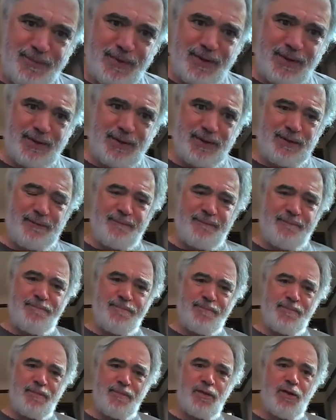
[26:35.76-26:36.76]
uh,
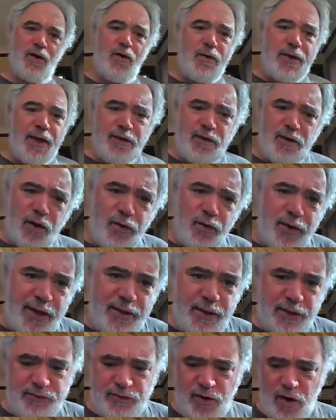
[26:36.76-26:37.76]
okay,
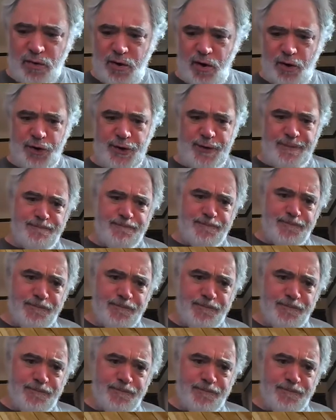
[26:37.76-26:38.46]
okay, let's go, Cody.